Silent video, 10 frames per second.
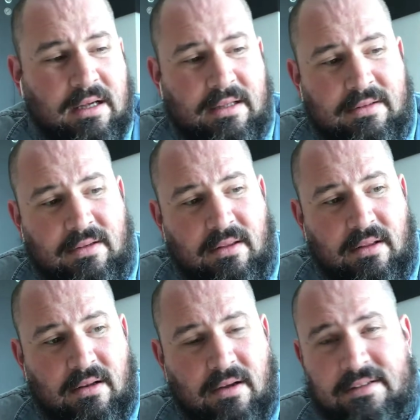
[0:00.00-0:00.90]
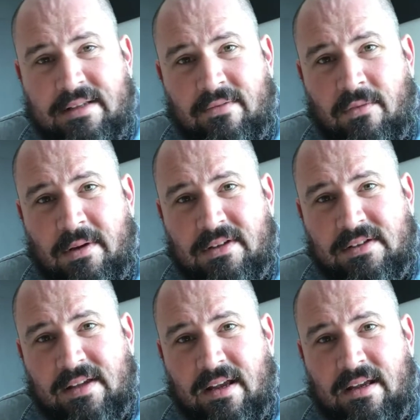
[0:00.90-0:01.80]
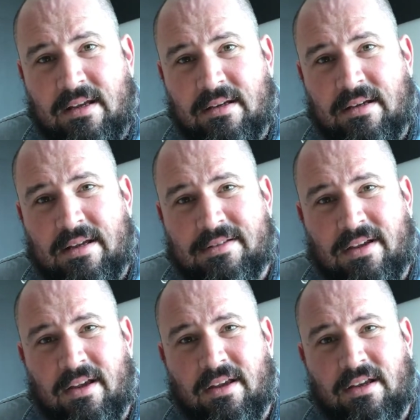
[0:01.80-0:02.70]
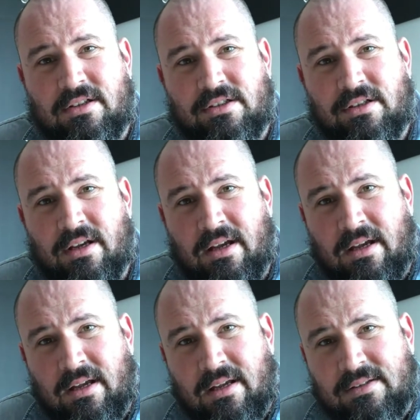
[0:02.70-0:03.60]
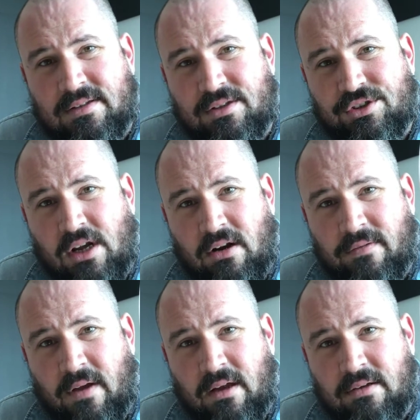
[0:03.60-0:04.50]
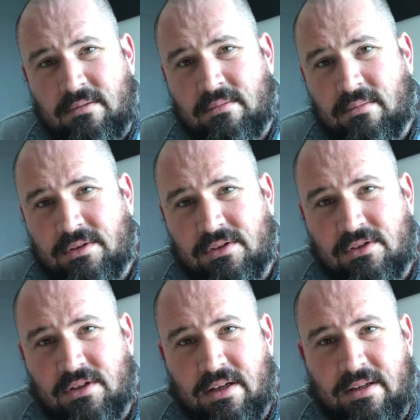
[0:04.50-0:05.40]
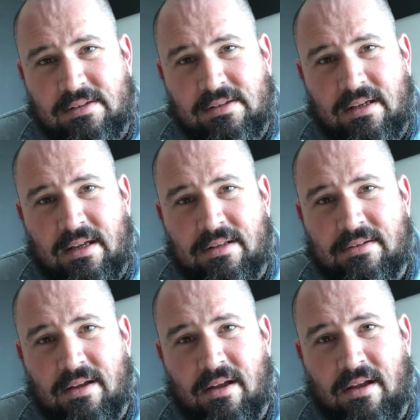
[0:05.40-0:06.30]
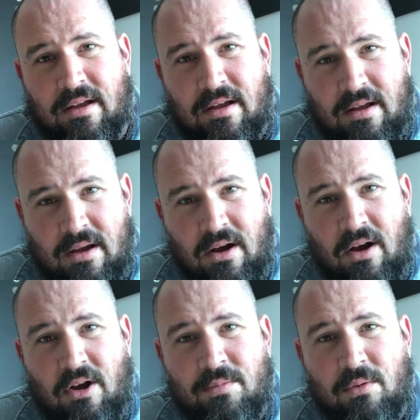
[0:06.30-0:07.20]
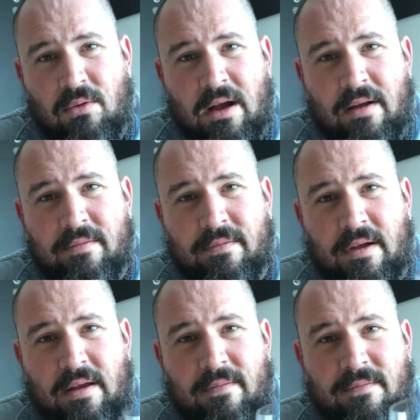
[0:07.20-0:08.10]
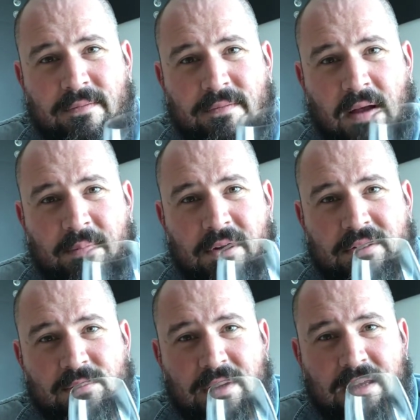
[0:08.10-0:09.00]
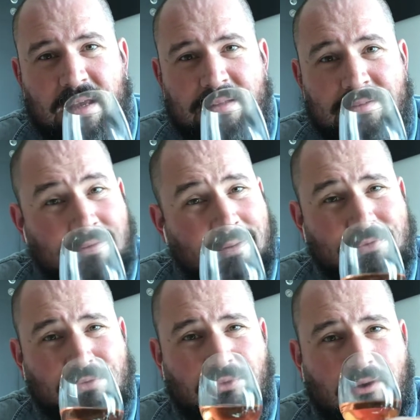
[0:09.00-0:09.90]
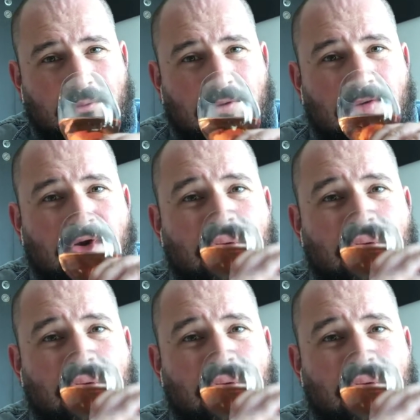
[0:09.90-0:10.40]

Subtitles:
And the last thing for me to say in Turkish is şerefe, which is cheers. And I hope you all have a fabulous weekend. I'm sure I will.